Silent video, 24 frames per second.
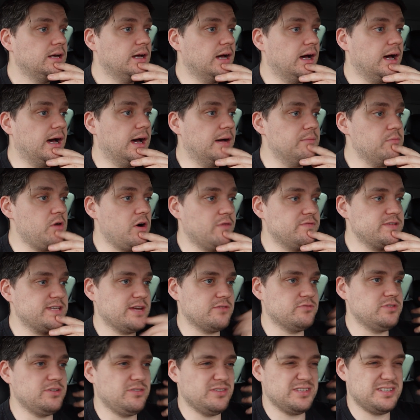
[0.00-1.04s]
Obviously,
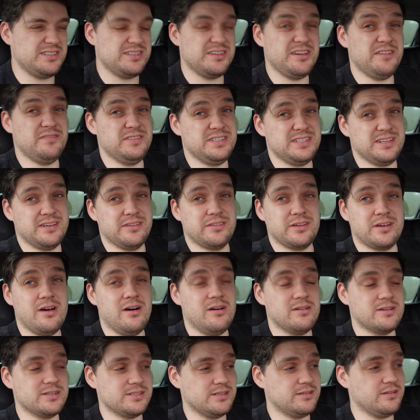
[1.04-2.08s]
I'll do the servicing of the
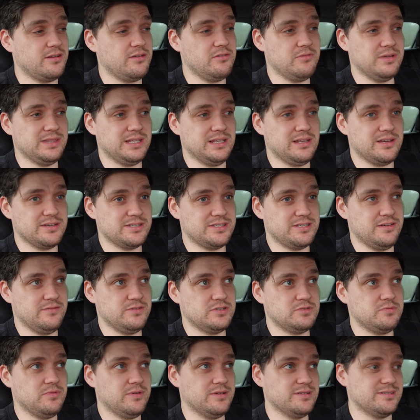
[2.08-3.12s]
car because I don't know when the last
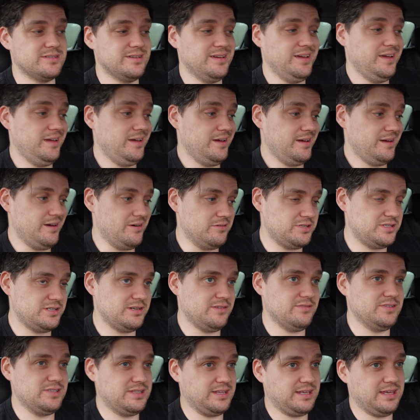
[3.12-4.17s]
service was. I'll
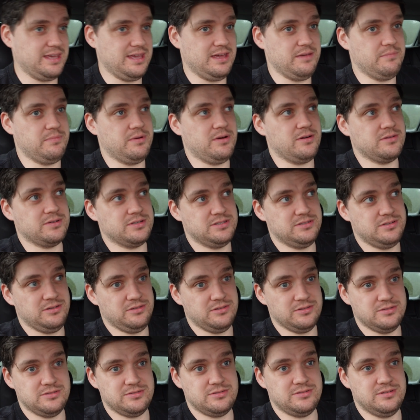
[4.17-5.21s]
service the gearbox, do
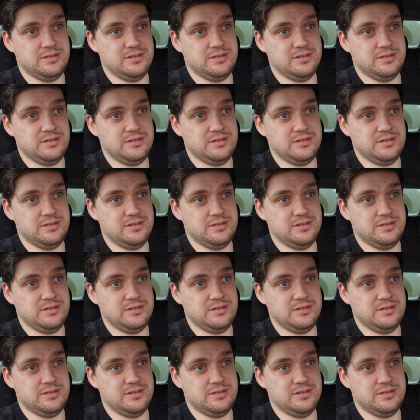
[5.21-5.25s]
the